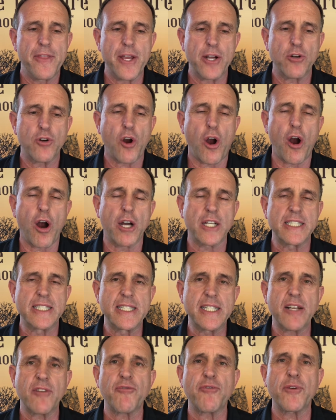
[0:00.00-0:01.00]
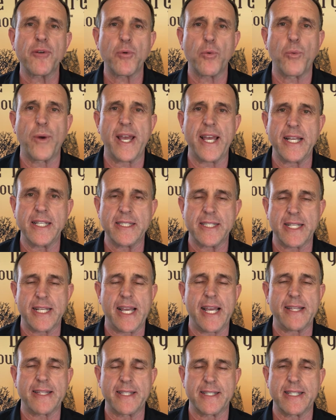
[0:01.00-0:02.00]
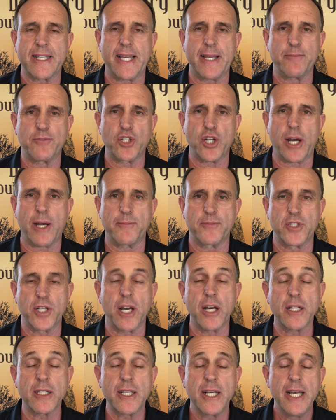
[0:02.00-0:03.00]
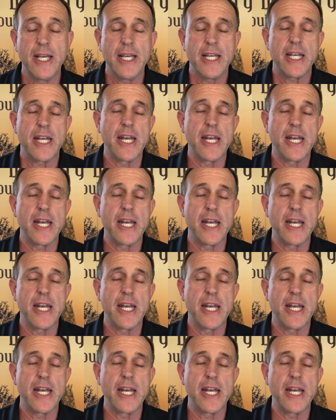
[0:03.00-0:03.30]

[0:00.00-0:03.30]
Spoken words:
there are different ways to get the same job done.